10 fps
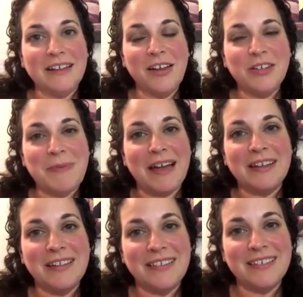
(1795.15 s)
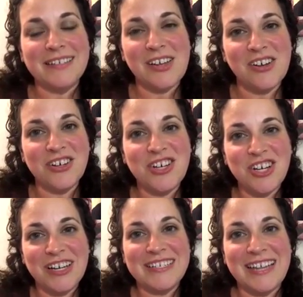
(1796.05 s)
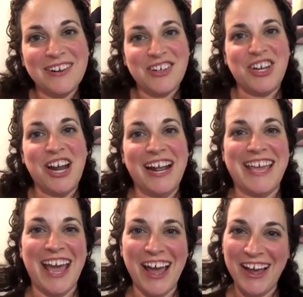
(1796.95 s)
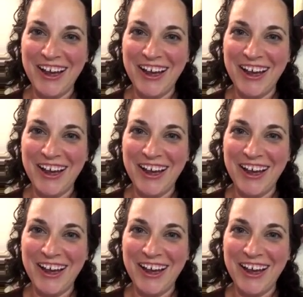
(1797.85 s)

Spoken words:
goes back to the song, Should I Stay or Should I Go?